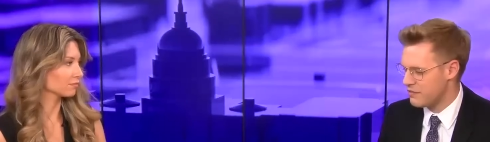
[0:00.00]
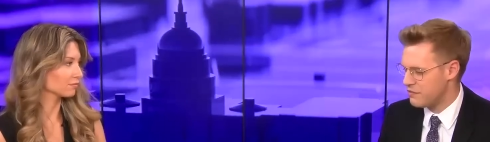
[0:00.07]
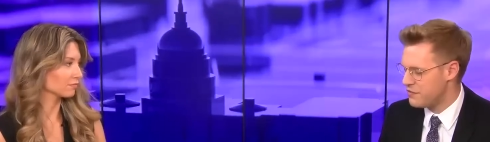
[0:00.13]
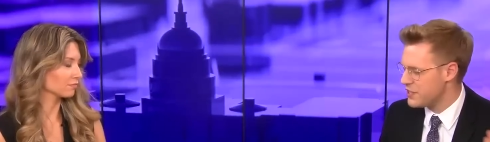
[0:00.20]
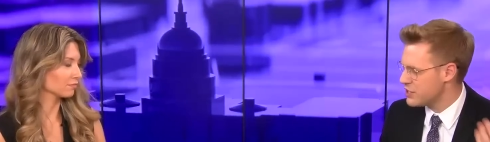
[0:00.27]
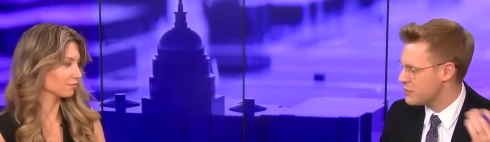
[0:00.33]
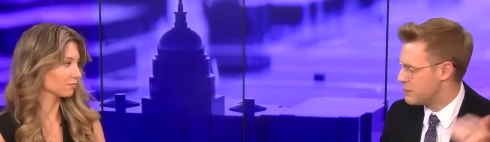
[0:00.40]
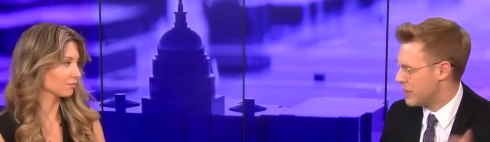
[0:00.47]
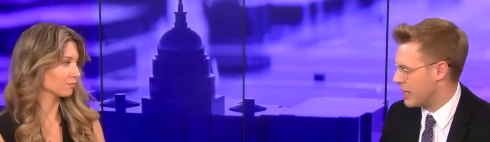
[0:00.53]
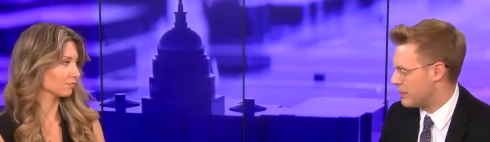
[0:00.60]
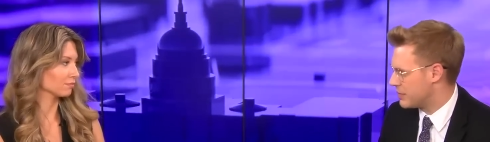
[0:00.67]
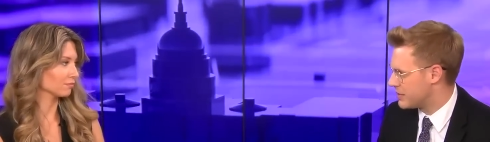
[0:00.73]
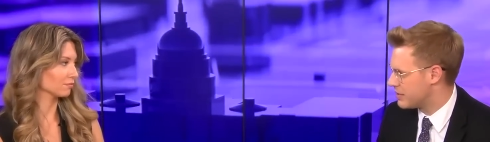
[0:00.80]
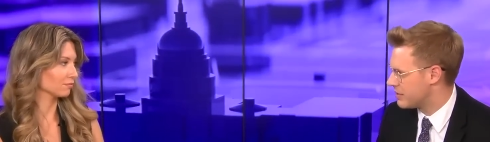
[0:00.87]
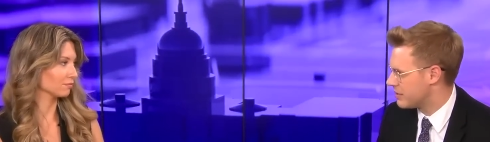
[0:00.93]
Speaker 1: fist
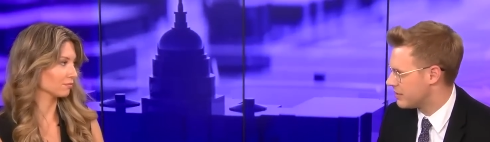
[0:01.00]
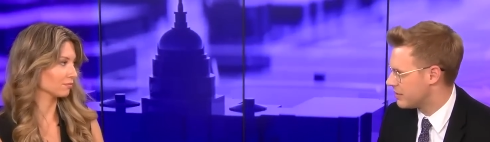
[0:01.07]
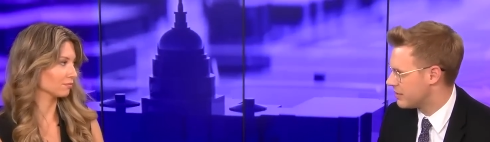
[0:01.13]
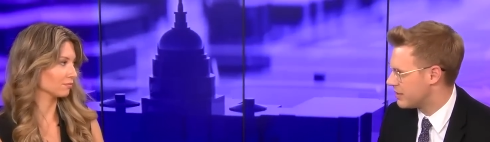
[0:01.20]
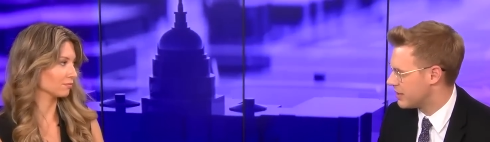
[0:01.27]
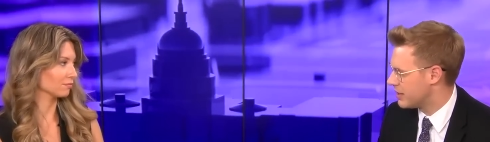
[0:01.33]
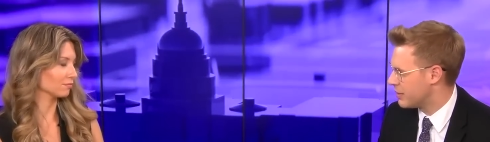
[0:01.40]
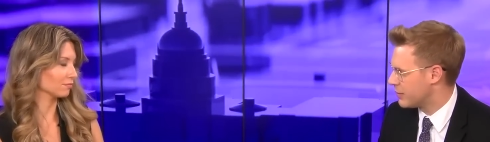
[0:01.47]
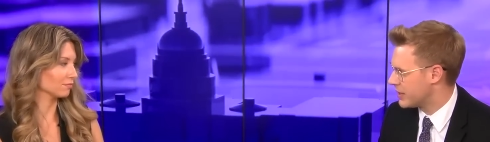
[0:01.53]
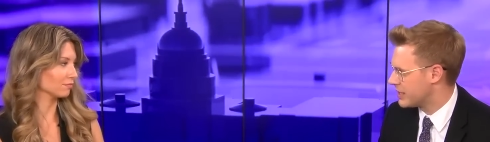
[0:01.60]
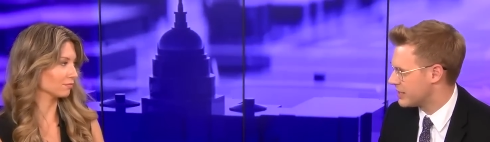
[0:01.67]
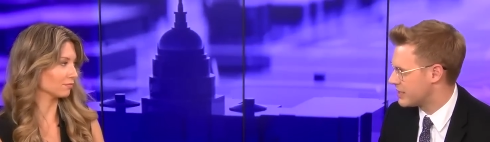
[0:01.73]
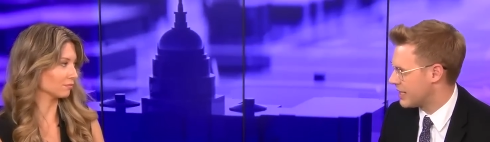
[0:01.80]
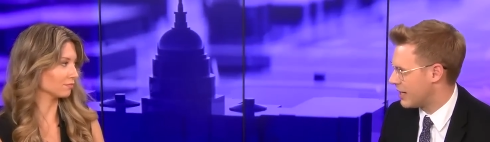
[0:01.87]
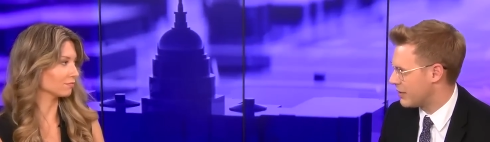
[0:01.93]
bumped the with
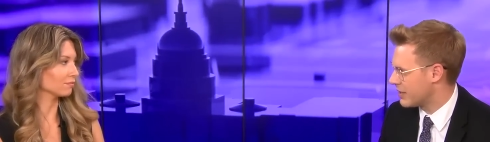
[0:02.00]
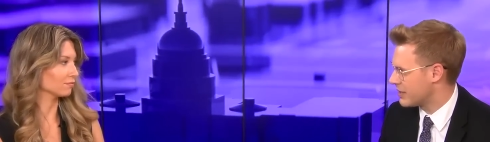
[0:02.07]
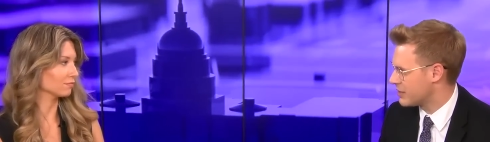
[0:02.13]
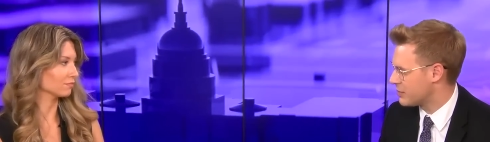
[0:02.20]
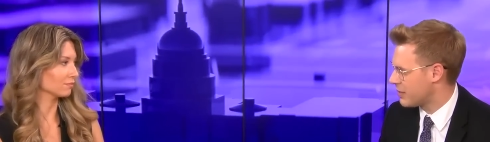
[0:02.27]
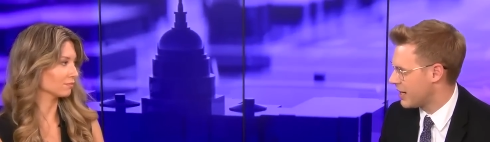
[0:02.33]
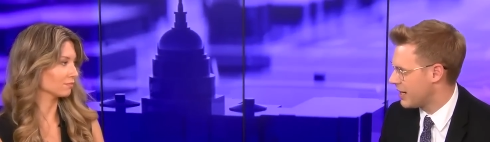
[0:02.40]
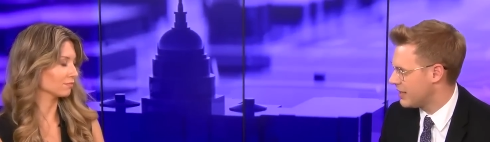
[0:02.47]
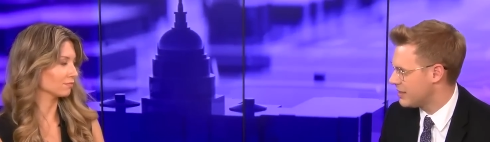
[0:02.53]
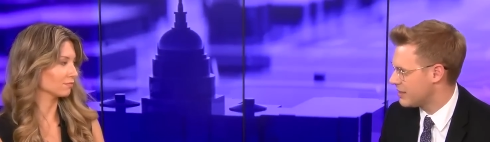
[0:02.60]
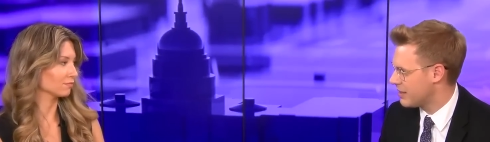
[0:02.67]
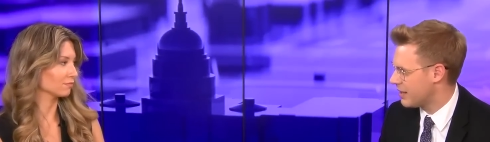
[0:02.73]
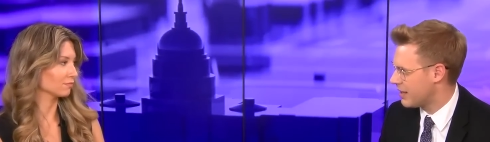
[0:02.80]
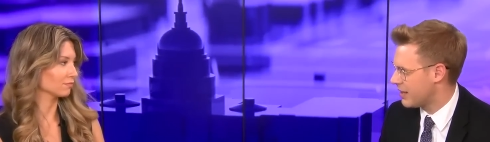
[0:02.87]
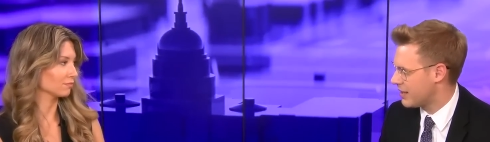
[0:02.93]
the mm-hmm. Saudis, right?
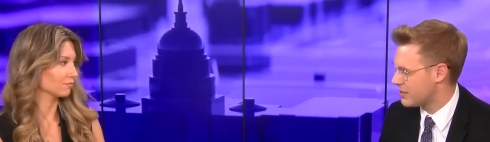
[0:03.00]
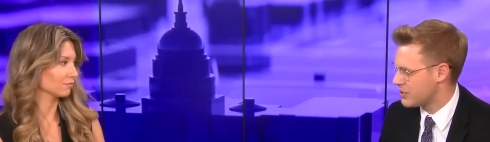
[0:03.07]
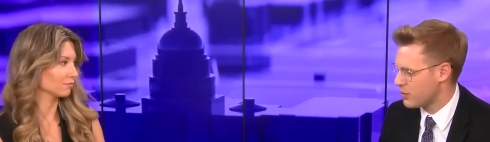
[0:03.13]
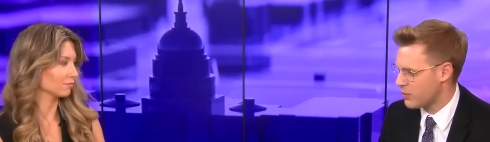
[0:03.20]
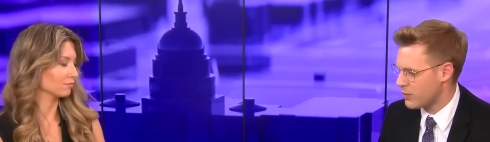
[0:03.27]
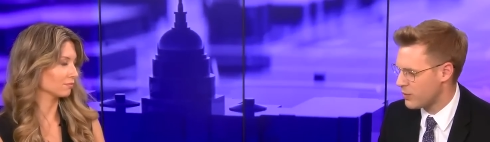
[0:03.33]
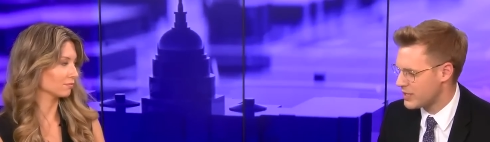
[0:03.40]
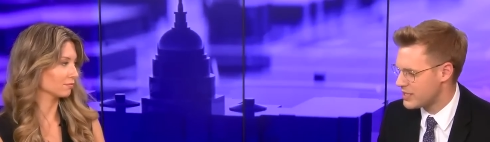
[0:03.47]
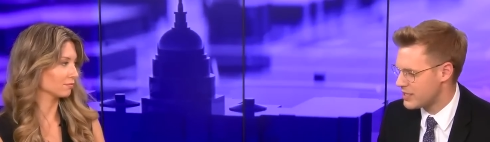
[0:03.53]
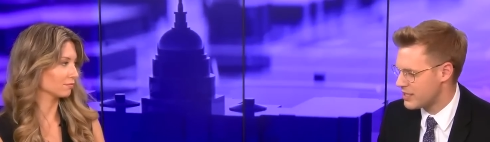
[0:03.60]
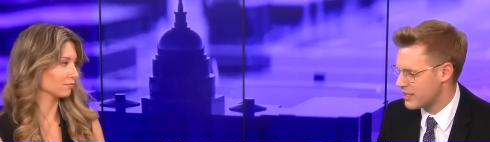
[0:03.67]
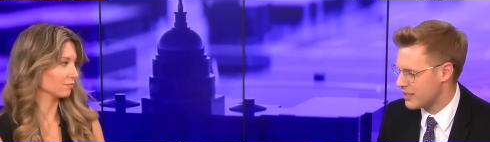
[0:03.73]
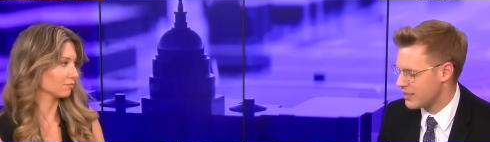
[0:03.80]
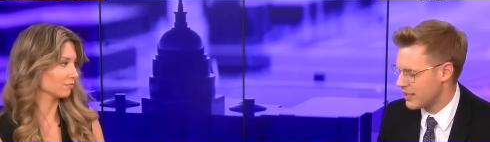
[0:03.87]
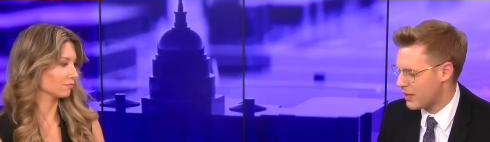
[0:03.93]
Uh, so what's
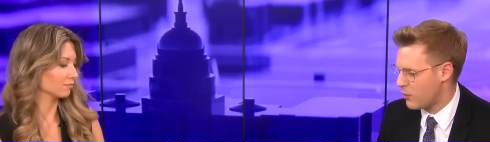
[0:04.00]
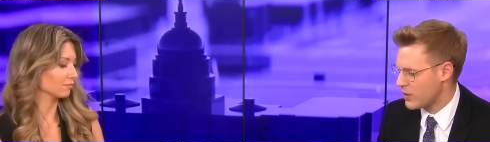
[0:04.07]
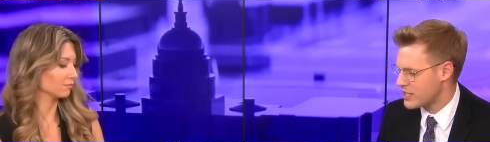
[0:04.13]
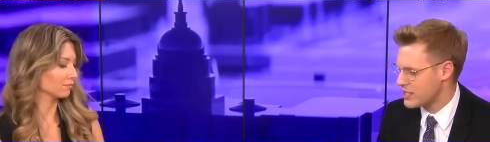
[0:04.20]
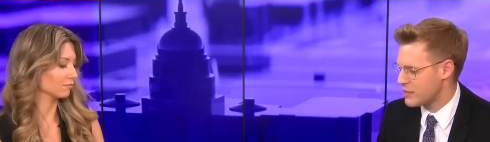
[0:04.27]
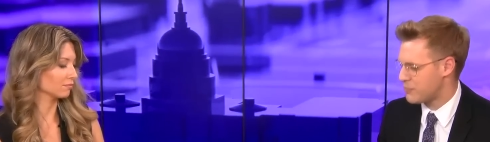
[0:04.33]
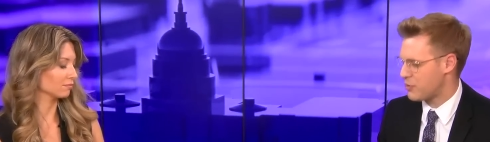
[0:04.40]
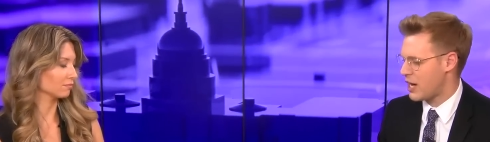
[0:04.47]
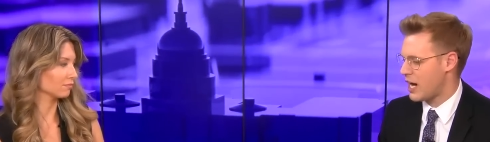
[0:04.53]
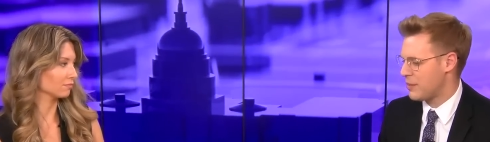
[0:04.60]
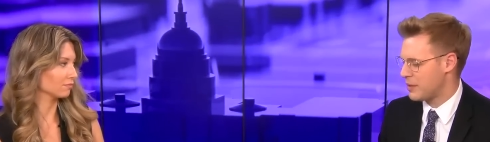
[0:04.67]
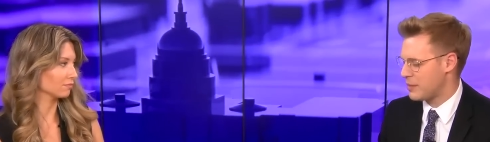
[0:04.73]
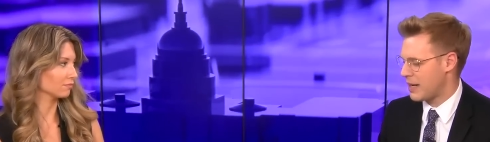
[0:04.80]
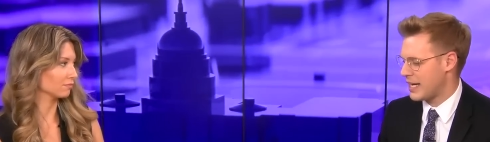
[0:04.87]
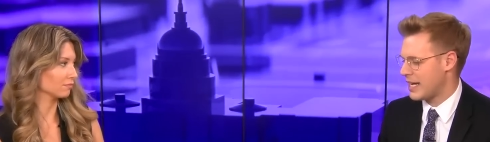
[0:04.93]
the like? What's the
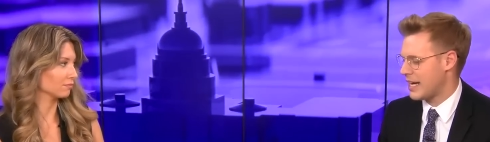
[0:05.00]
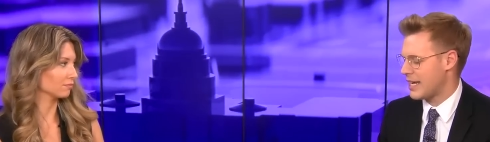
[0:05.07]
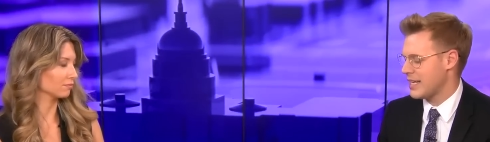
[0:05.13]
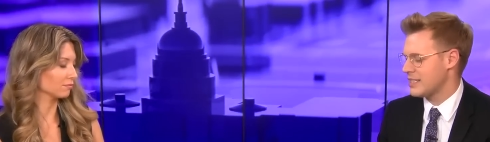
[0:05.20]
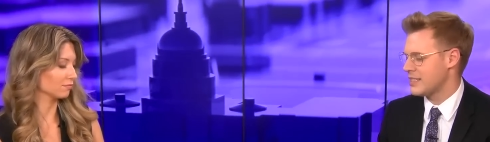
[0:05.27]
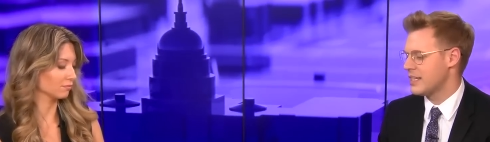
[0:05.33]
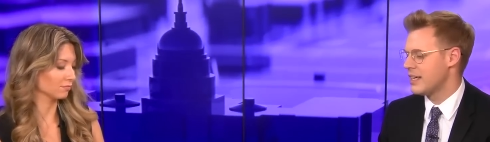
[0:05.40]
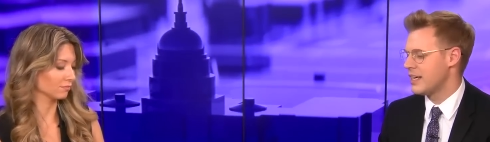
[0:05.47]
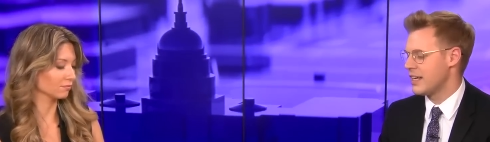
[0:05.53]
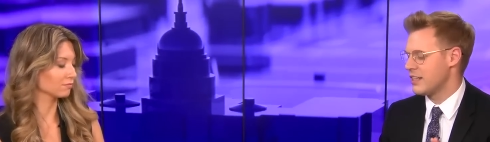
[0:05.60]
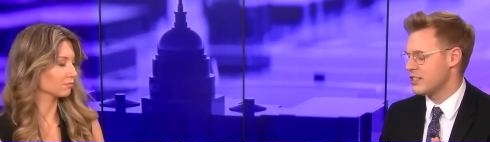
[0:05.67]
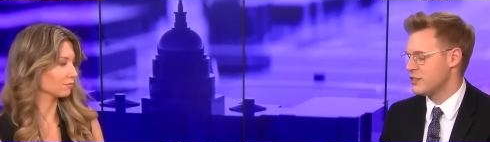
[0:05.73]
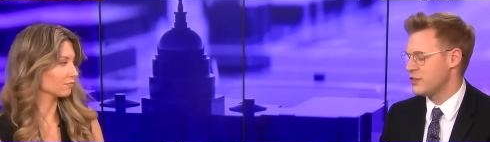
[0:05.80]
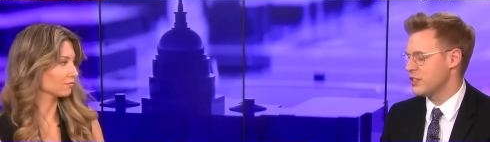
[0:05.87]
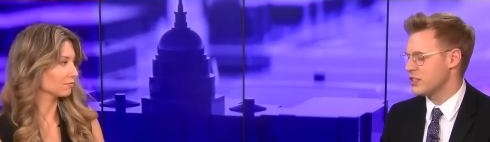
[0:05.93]
problem? I, I guess
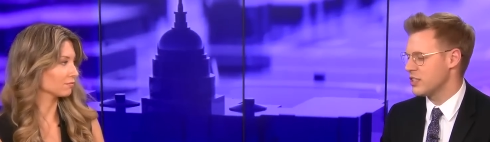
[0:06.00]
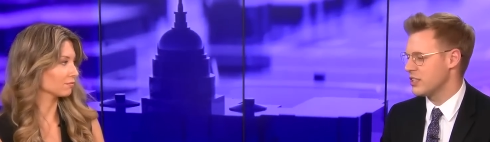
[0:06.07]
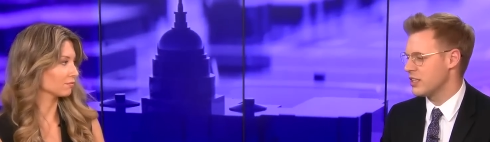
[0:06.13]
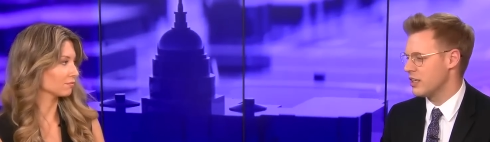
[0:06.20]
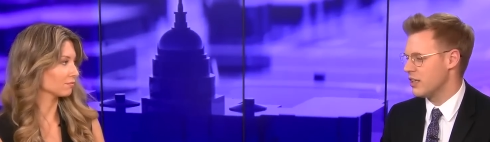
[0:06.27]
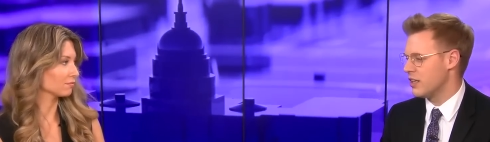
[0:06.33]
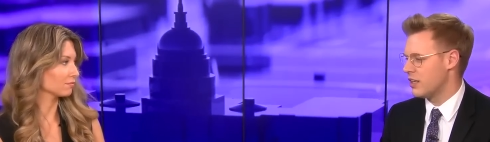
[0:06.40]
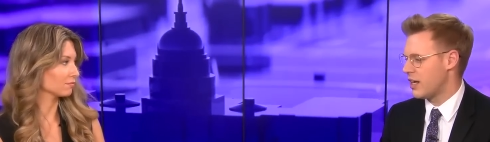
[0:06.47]
this feels a little.